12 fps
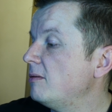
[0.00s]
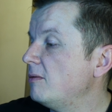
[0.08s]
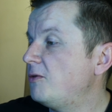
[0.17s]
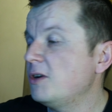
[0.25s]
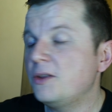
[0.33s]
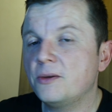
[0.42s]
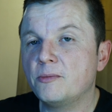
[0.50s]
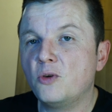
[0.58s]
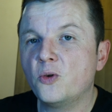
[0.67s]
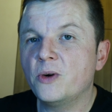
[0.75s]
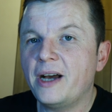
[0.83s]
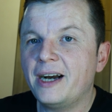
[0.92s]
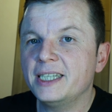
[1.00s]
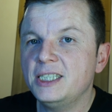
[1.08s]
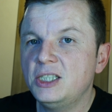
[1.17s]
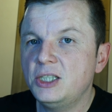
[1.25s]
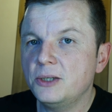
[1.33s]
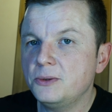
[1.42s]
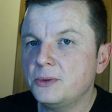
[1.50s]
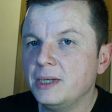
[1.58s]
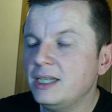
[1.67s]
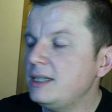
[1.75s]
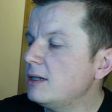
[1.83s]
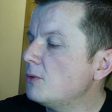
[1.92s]
Furthermore, I don't
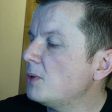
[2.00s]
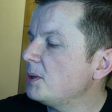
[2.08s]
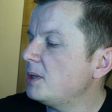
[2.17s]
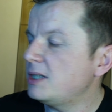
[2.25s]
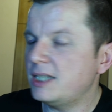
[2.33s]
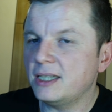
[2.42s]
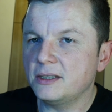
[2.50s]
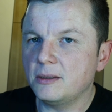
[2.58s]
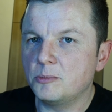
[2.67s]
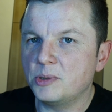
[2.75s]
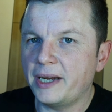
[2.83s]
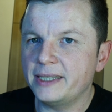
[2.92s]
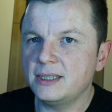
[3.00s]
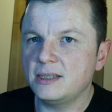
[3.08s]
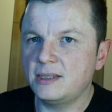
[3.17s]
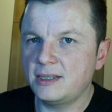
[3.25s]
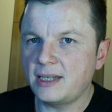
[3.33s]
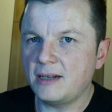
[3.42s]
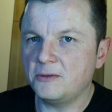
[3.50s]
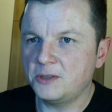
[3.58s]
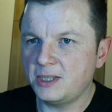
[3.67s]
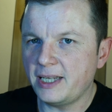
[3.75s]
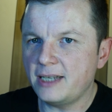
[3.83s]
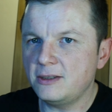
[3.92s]
really know what the Delta brand itself
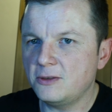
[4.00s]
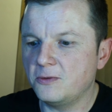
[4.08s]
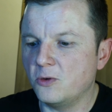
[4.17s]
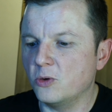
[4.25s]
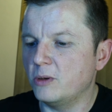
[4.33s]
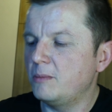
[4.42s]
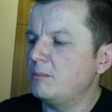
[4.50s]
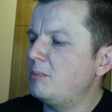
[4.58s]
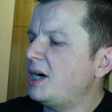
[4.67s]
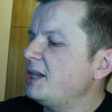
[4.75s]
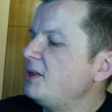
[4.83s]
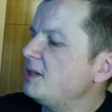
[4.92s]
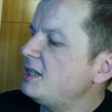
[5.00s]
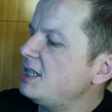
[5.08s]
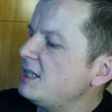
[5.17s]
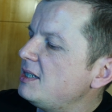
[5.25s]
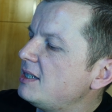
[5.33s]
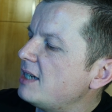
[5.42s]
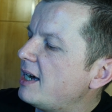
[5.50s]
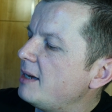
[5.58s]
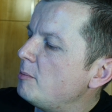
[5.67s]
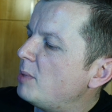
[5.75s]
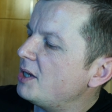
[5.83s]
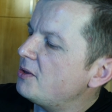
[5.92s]
stands for. By the design,
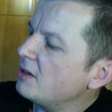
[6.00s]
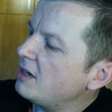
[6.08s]
by the